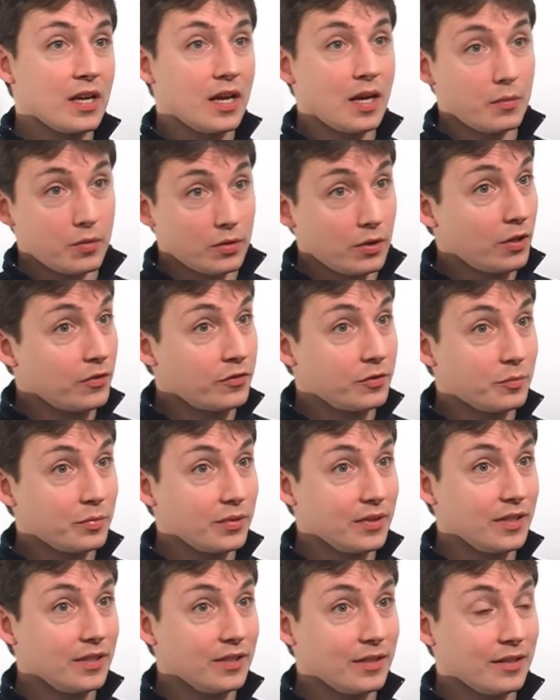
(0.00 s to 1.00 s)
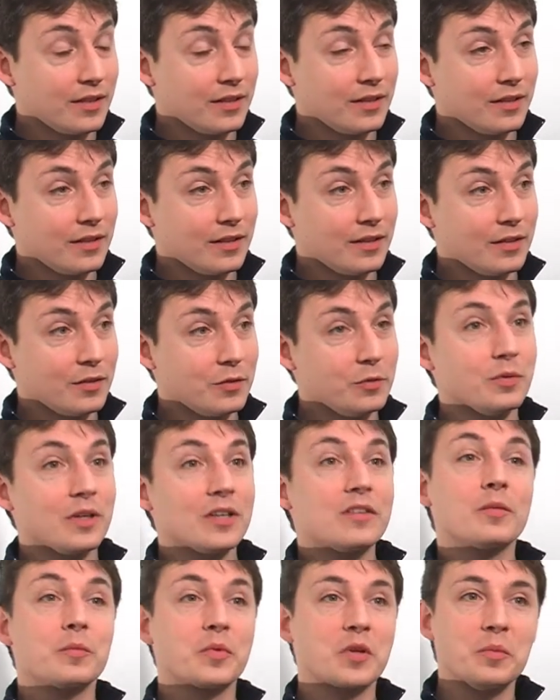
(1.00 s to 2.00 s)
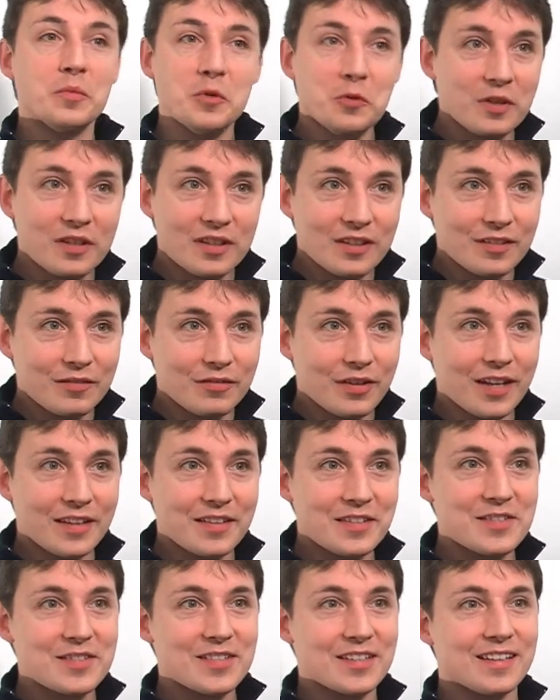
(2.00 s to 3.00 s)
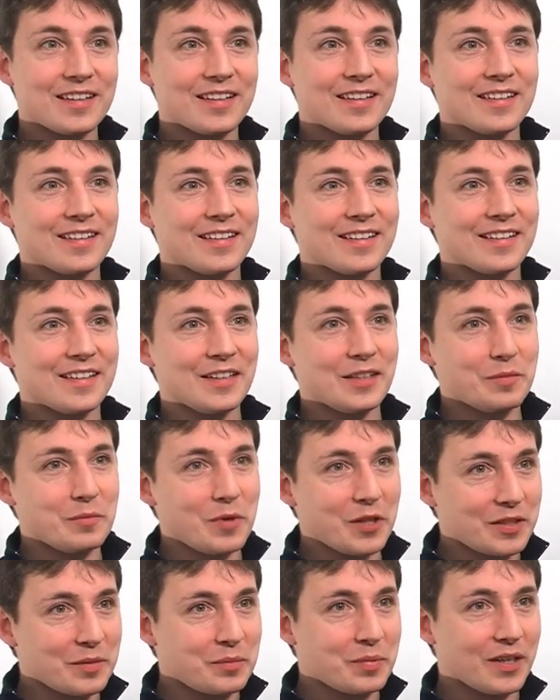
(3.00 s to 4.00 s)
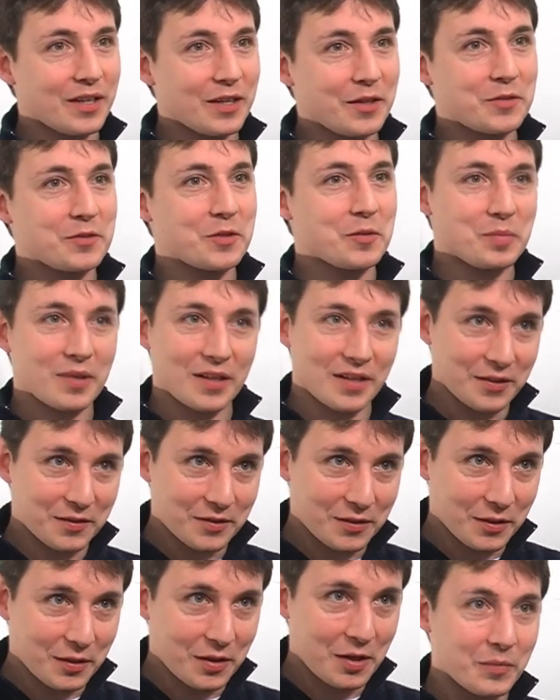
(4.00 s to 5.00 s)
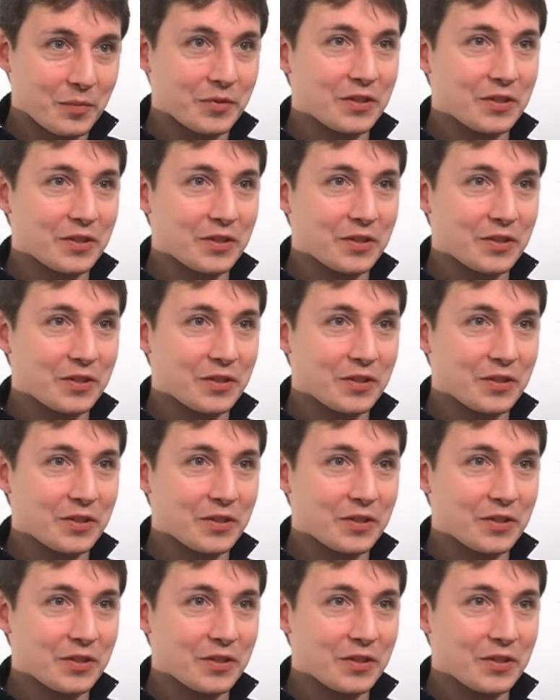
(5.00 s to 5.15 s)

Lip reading: And we'll also be doing some community events in the multiplayer so players can